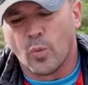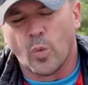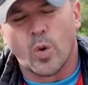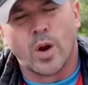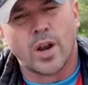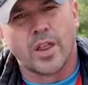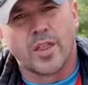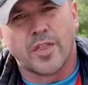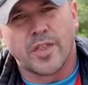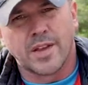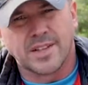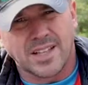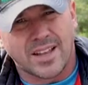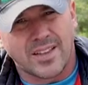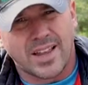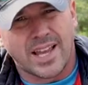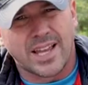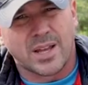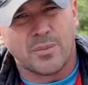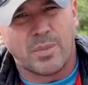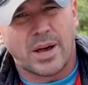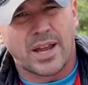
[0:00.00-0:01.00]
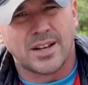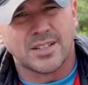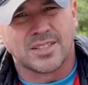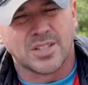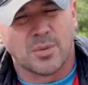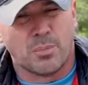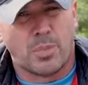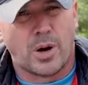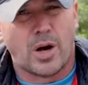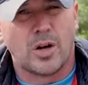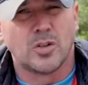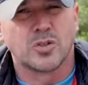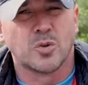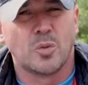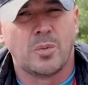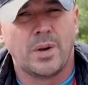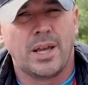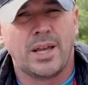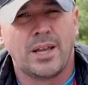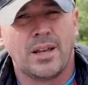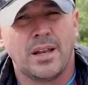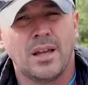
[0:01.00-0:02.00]
one of the things I like about it it's a balsa
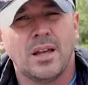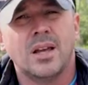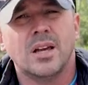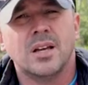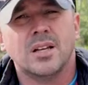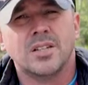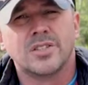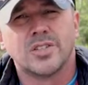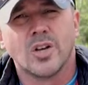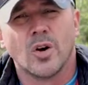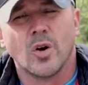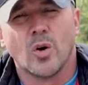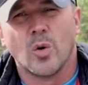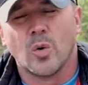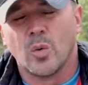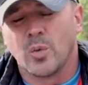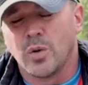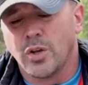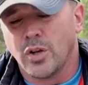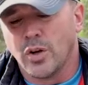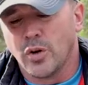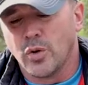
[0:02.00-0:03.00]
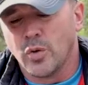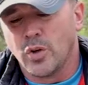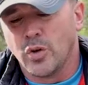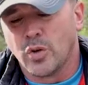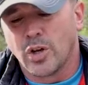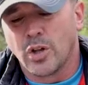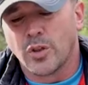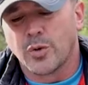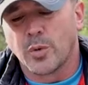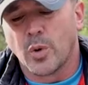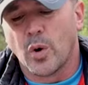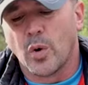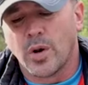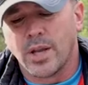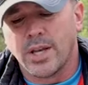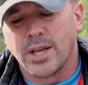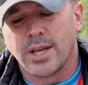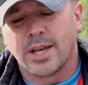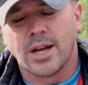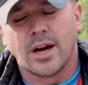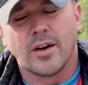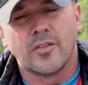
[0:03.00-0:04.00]
bait so, you know, you can throw it
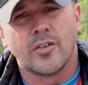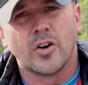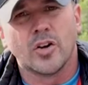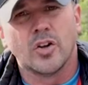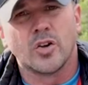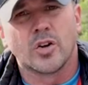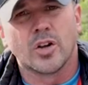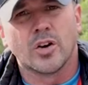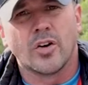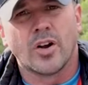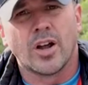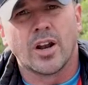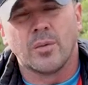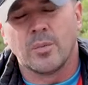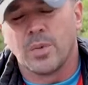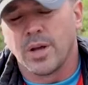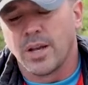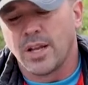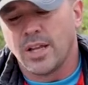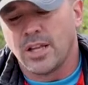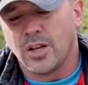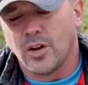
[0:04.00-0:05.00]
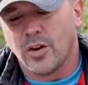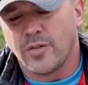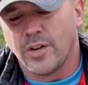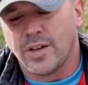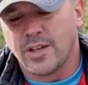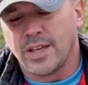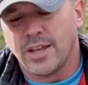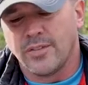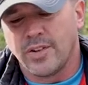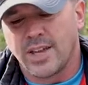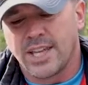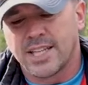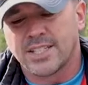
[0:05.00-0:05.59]
into cover, you can run it, but you know, if it, if it